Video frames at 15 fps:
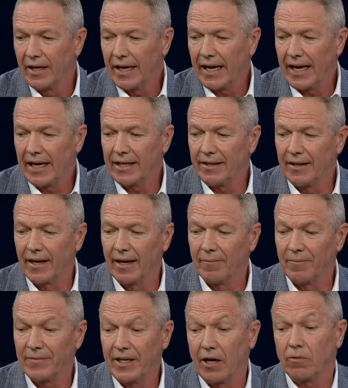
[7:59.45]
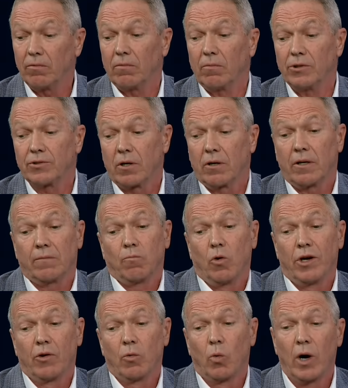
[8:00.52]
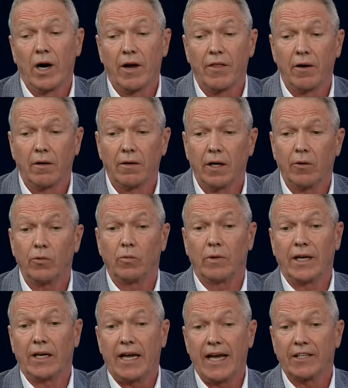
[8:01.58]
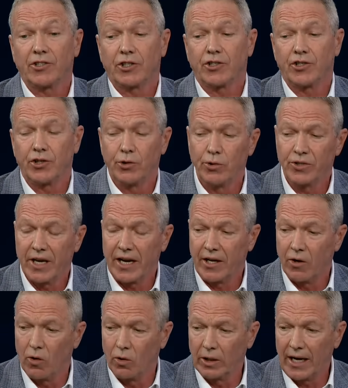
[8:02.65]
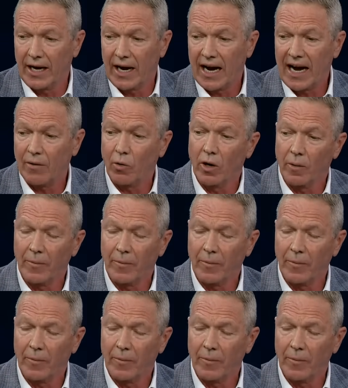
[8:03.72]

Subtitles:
And, you know, we start to wonder where they're, you know, they can't just use any old AI. We want to